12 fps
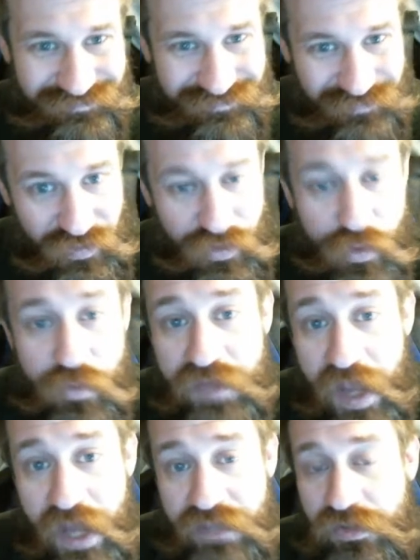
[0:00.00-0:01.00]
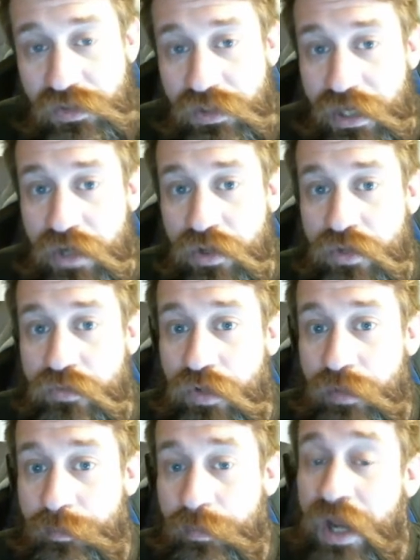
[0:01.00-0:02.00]
2 tactical errors
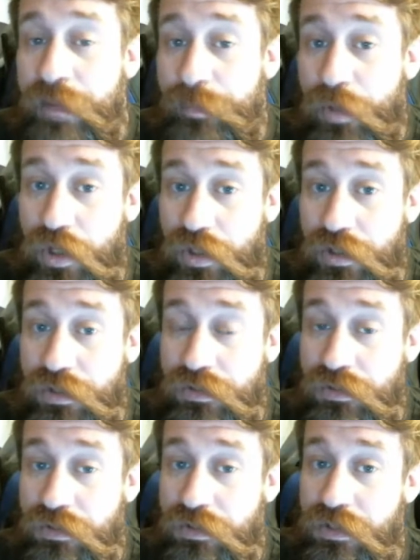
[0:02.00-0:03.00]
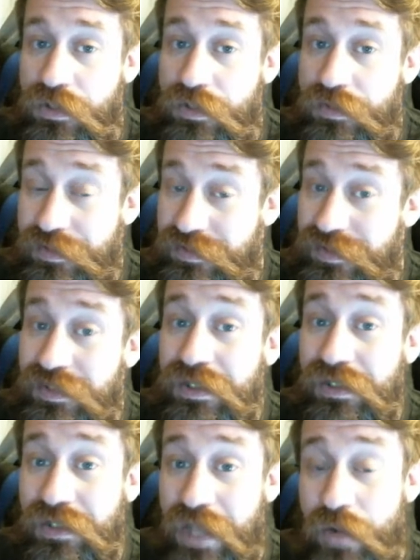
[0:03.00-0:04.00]
on my part that didn't
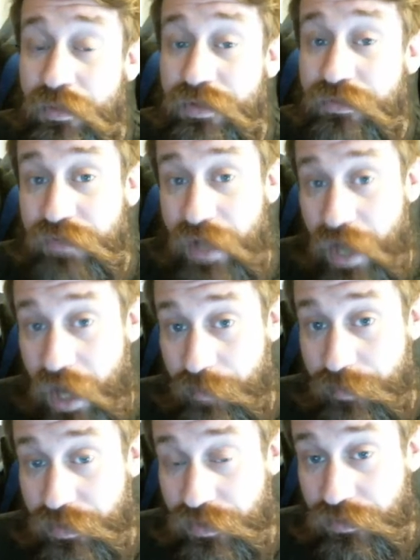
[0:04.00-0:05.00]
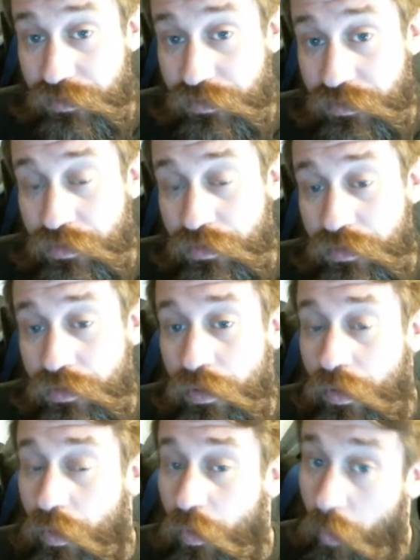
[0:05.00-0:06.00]
allow this to happen.
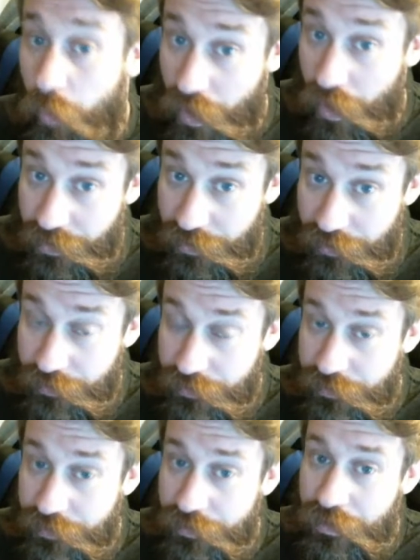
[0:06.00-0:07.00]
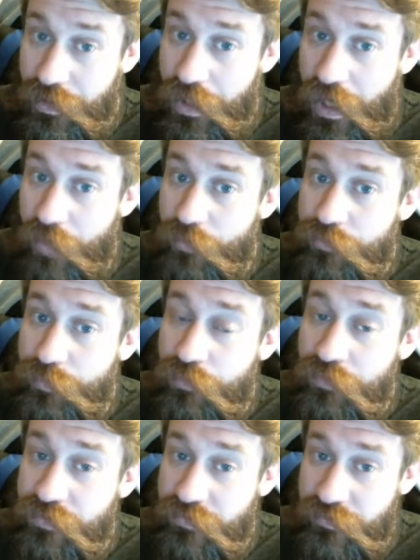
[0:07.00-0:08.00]
1. I was
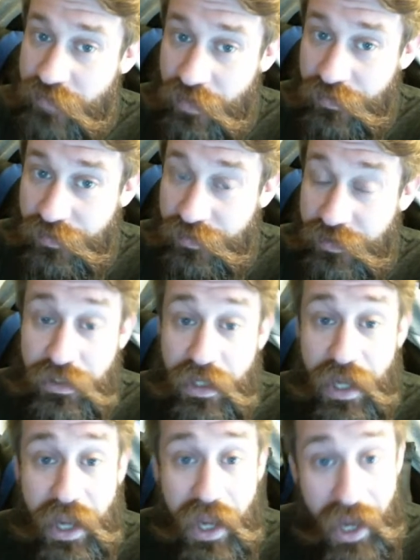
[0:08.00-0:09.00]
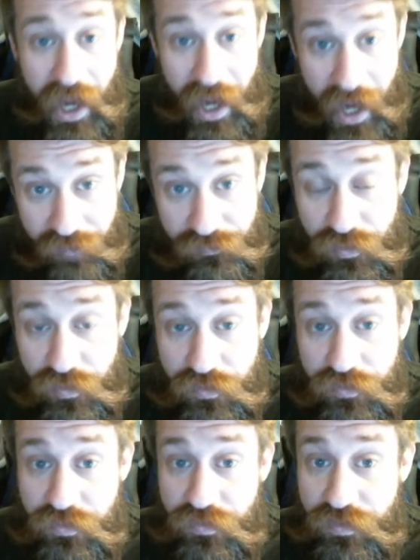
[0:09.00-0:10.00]
moving stealthily after
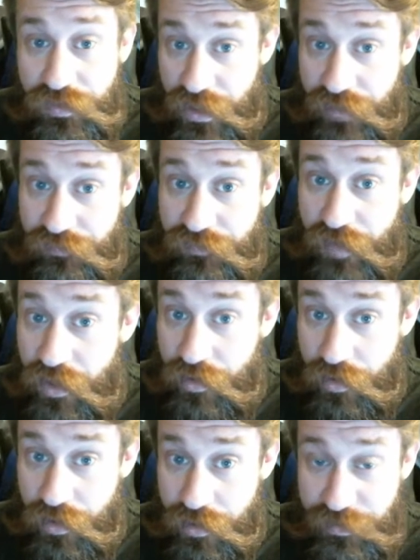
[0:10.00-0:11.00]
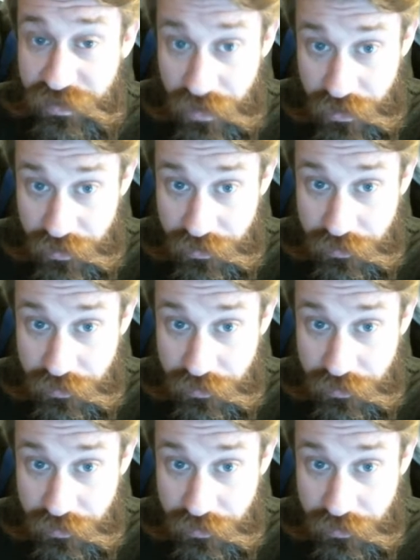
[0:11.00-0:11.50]
the gunfire had already begun.